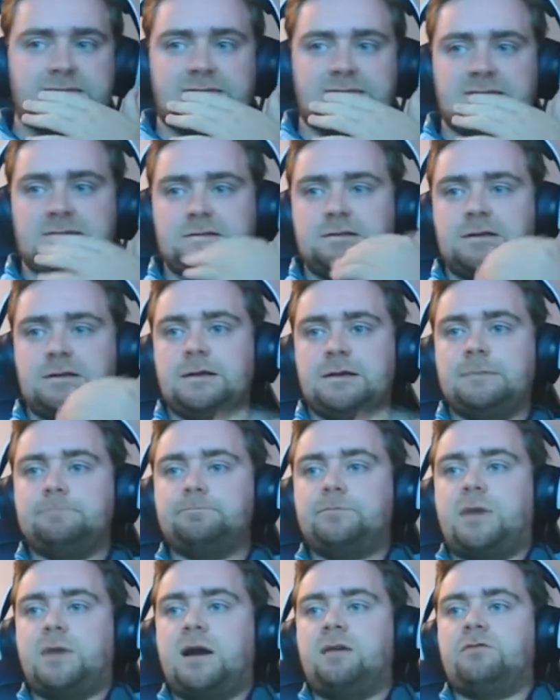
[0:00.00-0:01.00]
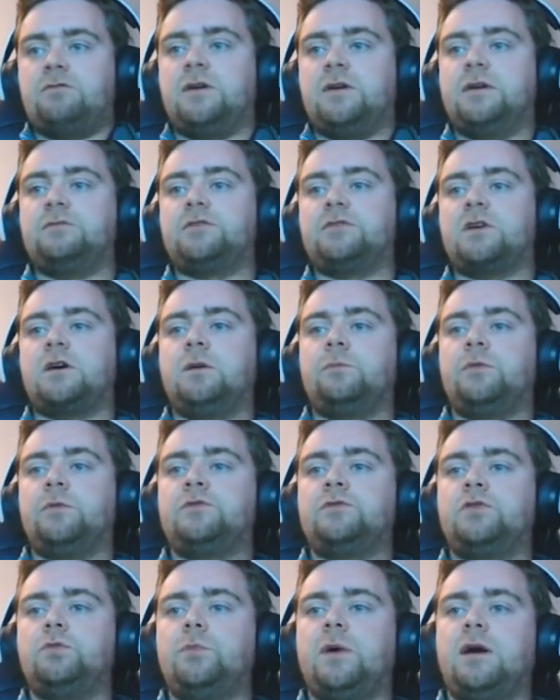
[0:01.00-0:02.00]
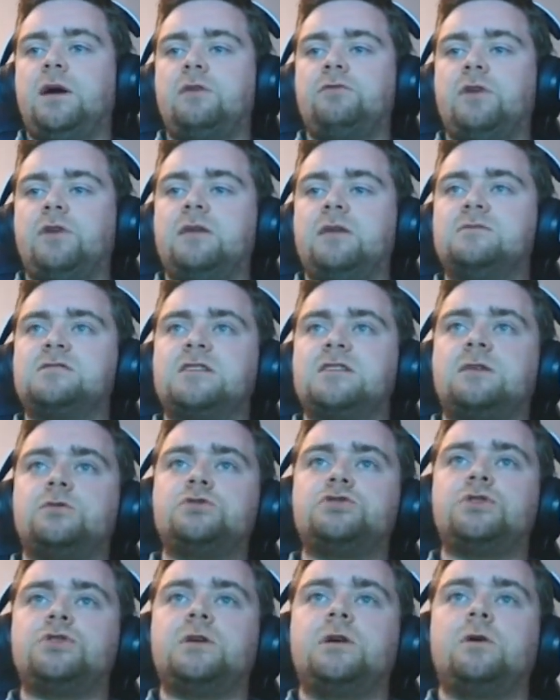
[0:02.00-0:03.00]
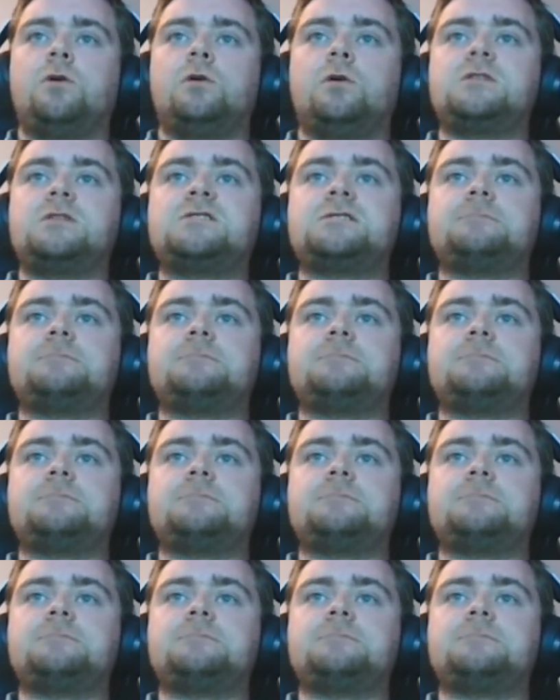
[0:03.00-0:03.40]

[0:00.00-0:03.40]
Alright, par 5 to come. We've 2 par 5s now in 3 holes.